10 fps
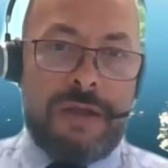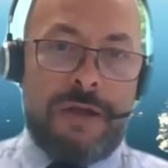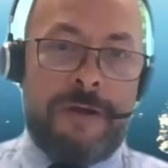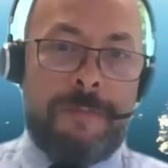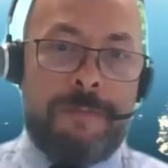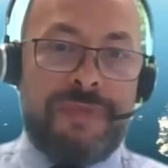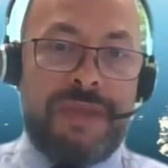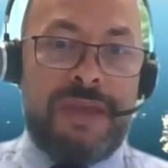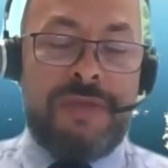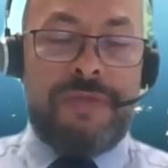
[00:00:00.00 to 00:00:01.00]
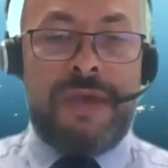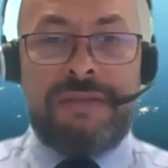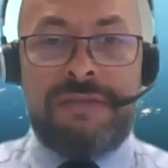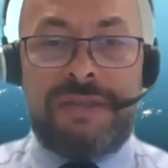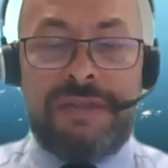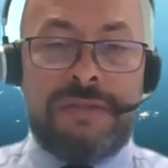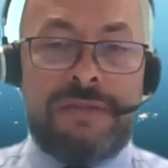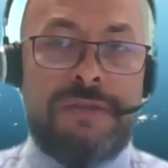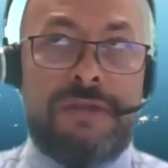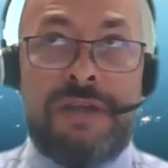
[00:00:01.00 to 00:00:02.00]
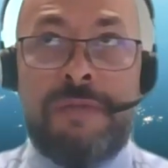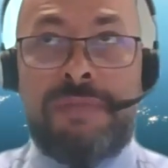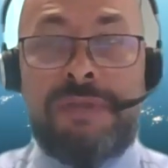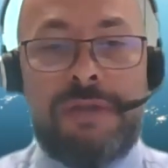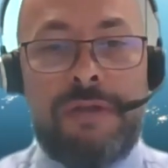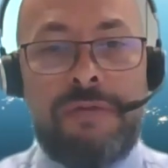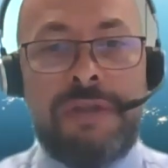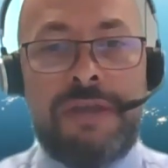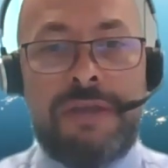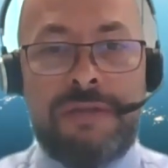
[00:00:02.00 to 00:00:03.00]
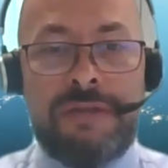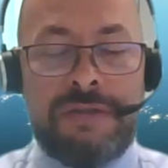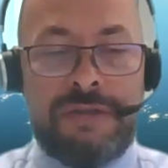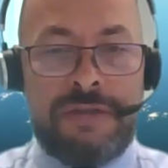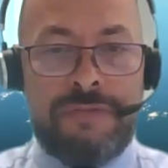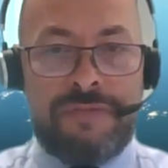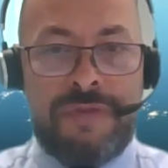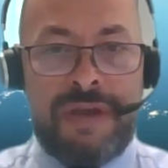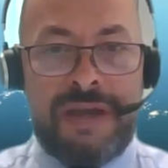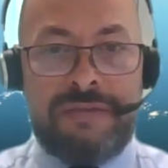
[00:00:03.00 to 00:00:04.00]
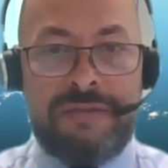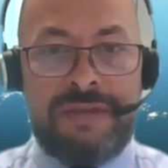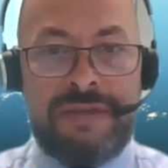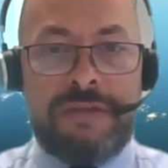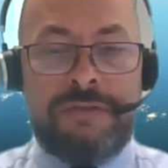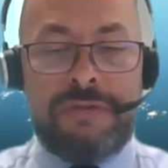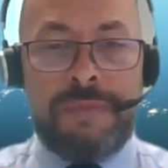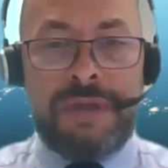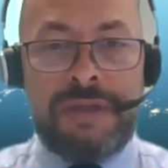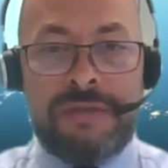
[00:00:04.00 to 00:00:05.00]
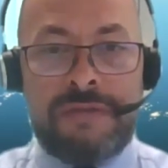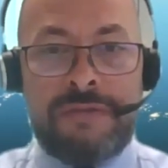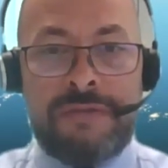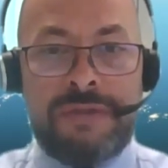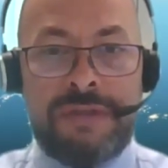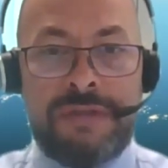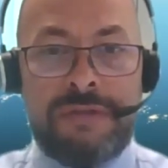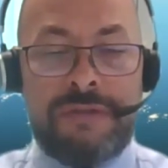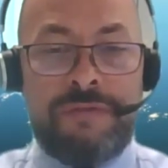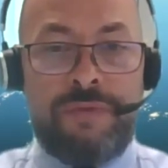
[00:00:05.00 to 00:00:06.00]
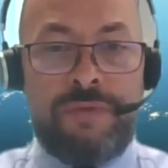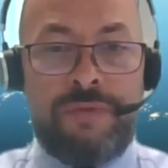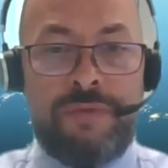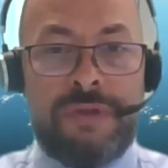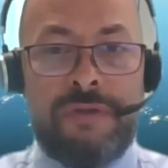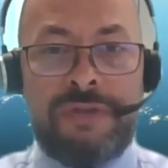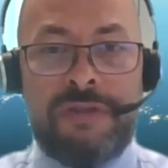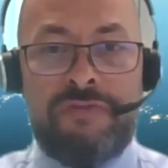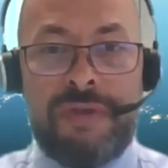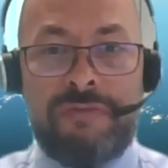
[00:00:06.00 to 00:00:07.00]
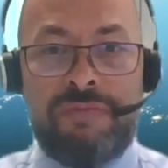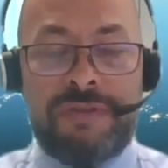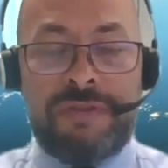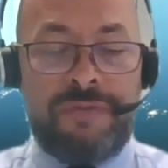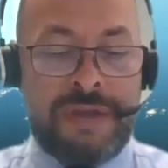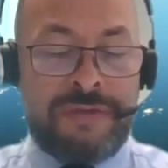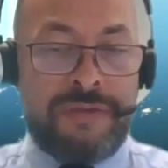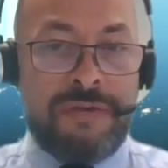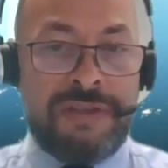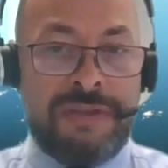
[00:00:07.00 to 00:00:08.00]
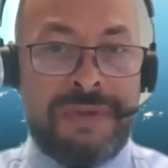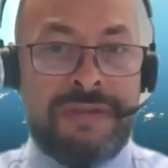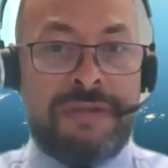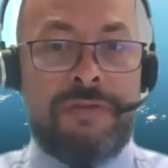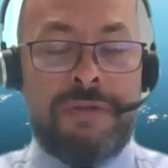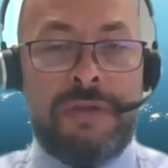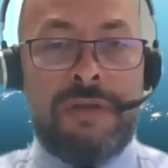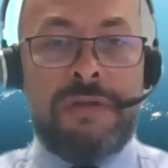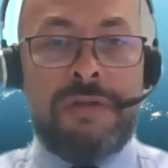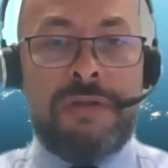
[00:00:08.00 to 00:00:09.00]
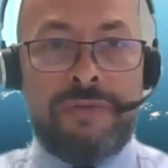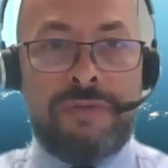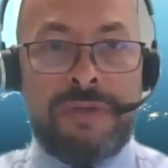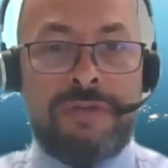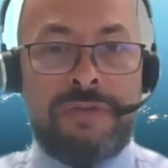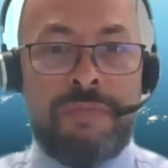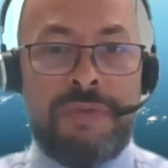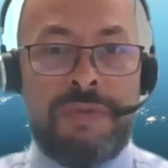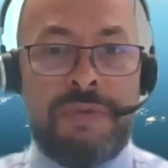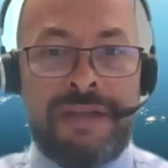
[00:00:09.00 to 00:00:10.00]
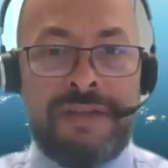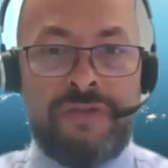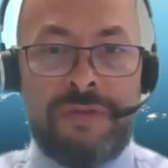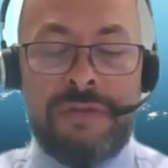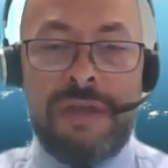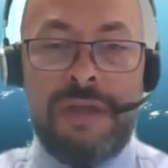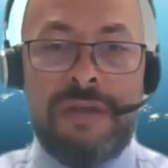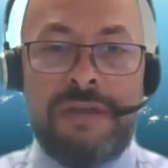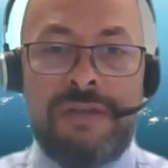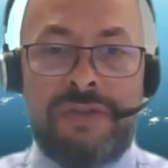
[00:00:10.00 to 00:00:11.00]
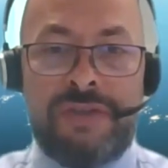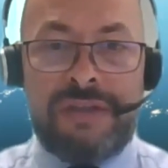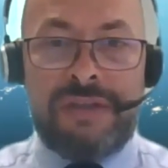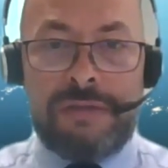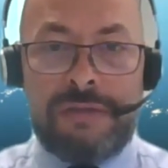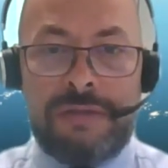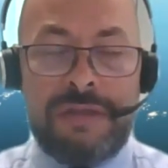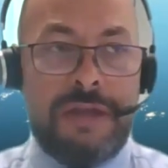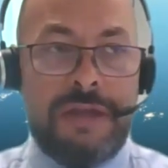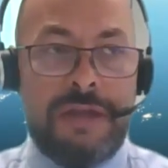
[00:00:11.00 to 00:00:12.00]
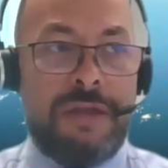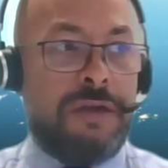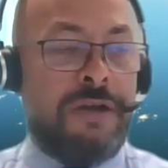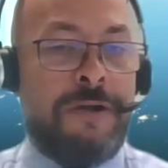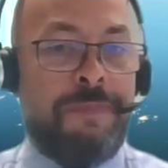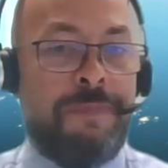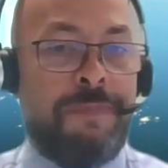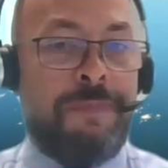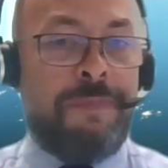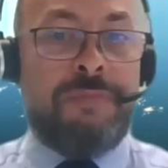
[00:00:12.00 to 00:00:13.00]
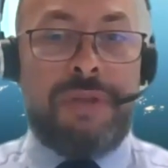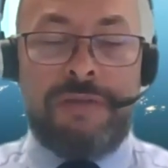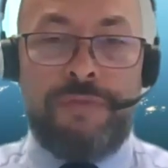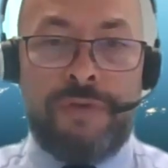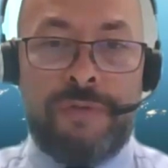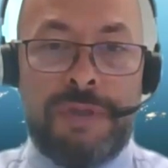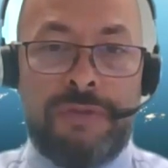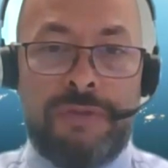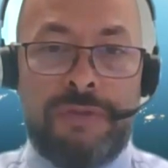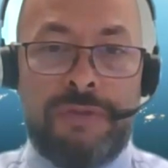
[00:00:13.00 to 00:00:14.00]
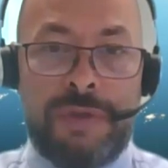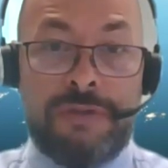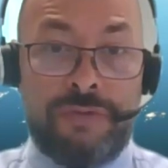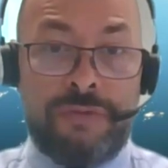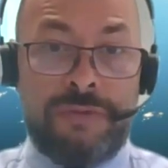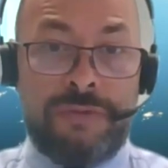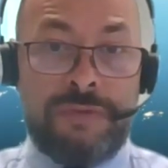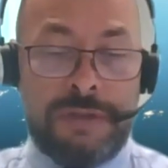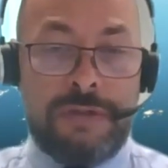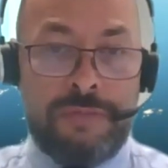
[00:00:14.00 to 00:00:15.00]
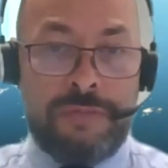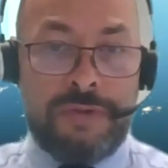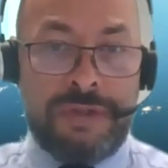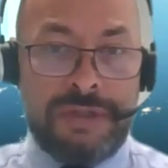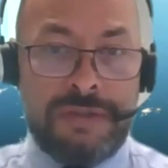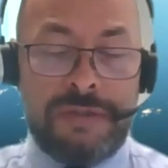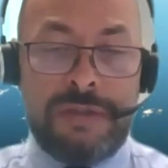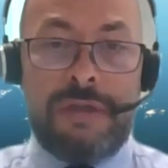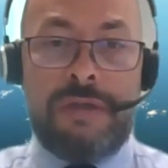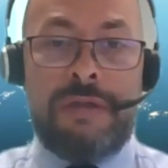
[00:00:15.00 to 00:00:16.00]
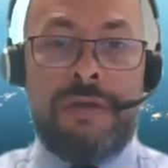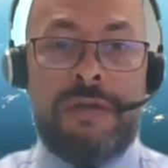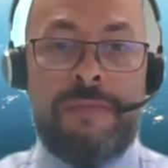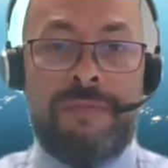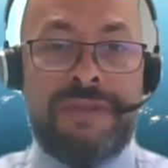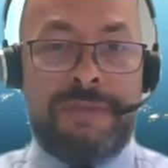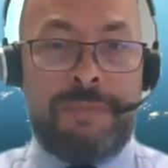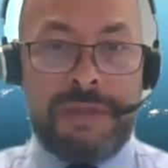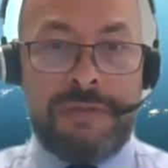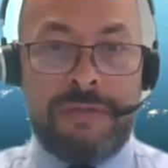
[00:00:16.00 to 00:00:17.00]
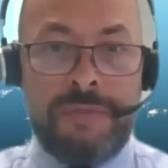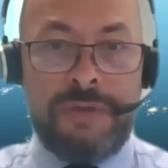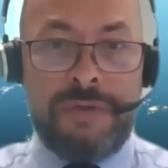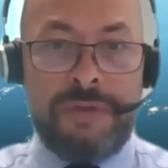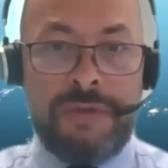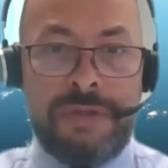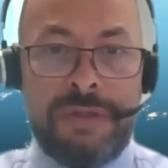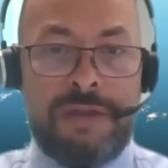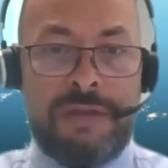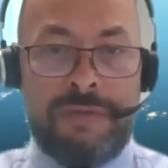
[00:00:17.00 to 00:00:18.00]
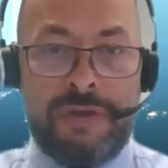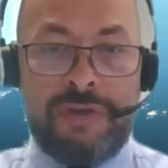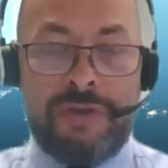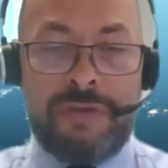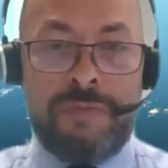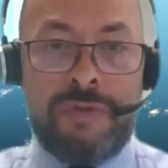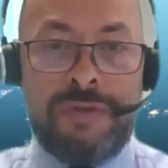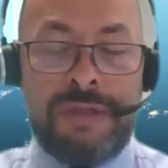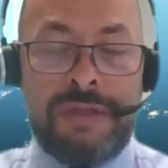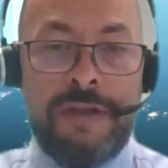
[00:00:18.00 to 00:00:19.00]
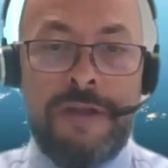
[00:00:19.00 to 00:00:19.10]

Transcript: In that sense, I'm slowly hinting to you that the network manager considers for the launch and re-entries phase, the airspace as a critical resource to be managed, shared, and planned for between 2 distinct communities, the space community and the aviation community.